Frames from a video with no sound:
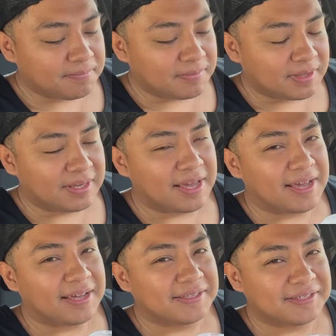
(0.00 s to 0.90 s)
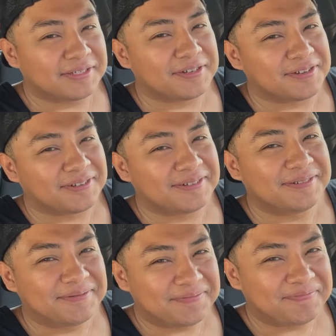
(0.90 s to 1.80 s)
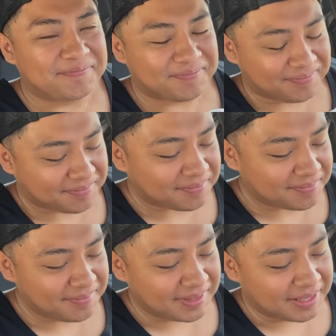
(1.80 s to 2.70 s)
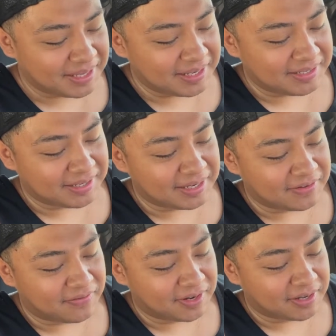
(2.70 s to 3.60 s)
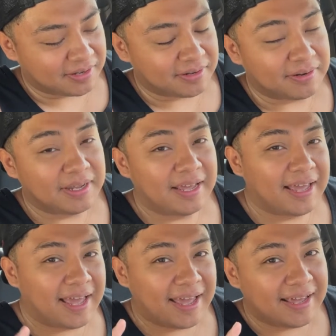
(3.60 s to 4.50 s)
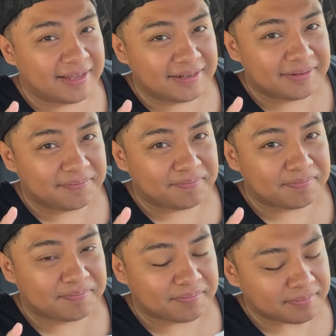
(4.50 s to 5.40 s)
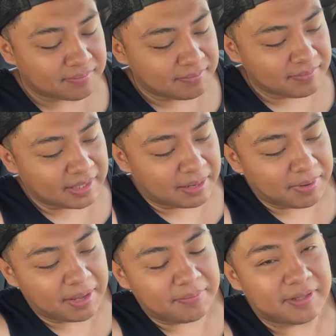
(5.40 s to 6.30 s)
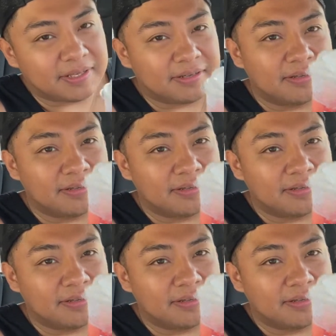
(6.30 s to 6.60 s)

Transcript: Yeah, this is good. This is freaking good. And I'm happy they